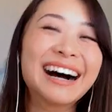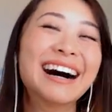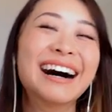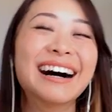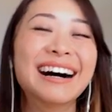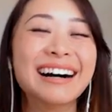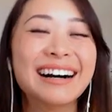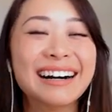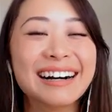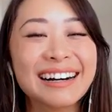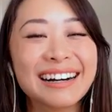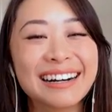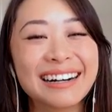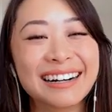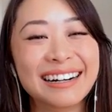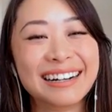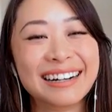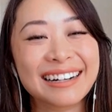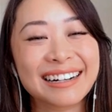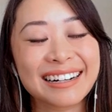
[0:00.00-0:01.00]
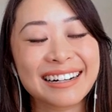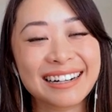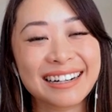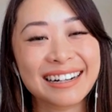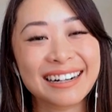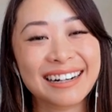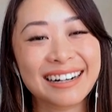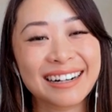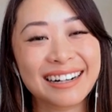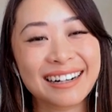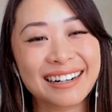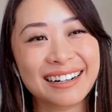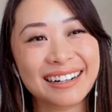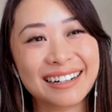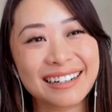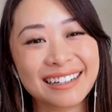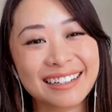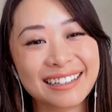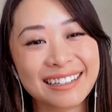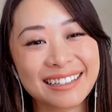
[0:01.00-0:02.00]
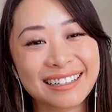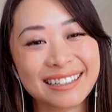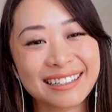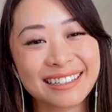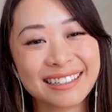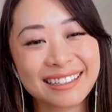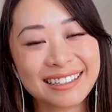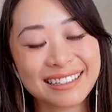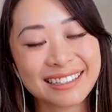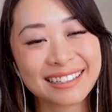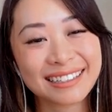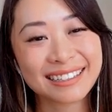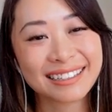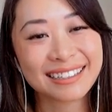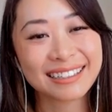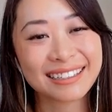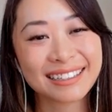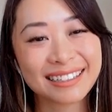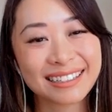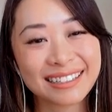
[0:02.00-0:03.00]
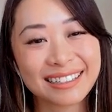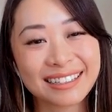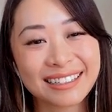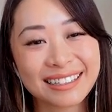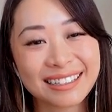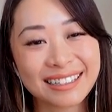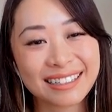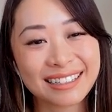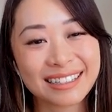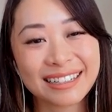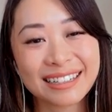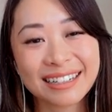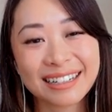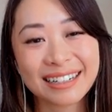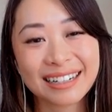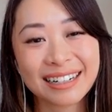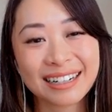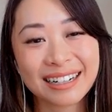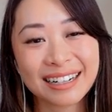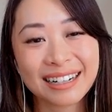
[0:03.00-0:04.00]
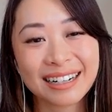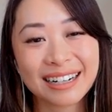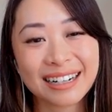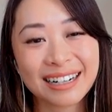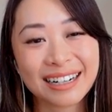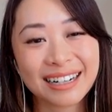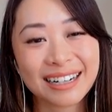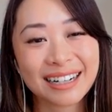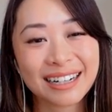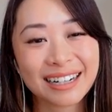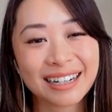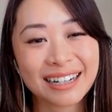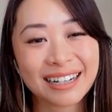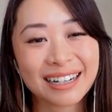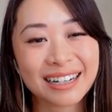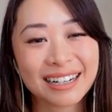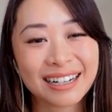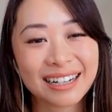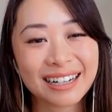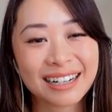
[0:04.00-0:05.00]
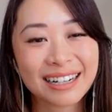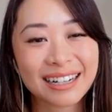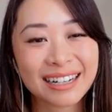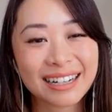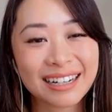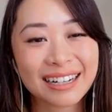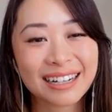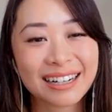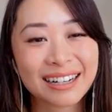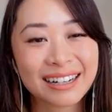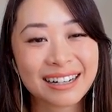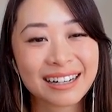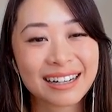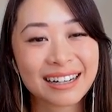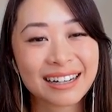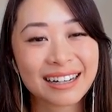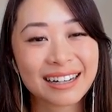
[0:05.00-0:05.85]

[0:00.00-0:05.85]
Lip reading: This person isn't speaking.